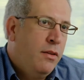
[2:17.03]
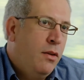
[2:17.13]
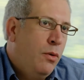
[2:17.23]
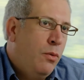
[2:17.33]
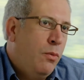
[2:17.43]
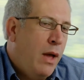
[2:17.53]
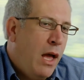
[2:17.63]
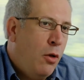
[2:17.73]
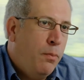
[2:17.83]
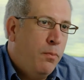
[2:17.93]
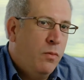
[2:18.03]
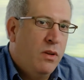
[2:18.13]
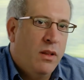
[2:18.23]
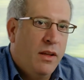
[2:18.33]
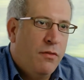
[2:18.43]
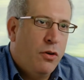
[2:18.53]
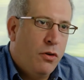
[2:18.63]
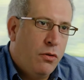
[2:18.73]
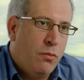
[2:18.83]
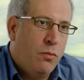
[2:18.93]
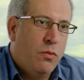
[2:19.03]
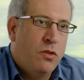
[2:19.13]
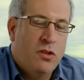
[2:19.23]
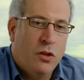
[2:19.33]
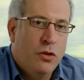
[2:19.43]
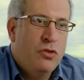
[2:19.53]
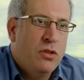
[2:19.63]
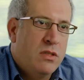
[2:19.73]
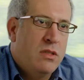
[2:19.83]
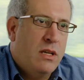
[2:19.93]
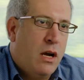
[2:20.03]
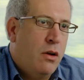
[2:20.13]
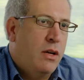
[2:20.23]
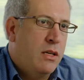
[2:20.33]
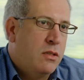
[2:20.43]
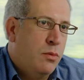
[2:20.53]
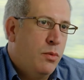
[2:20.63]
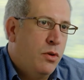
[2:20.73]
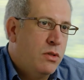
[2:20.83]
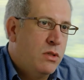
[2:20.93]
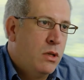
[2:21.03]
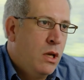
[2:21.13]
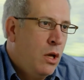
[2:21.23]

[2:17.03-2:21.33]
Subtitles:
to help deliver solutions to our customers.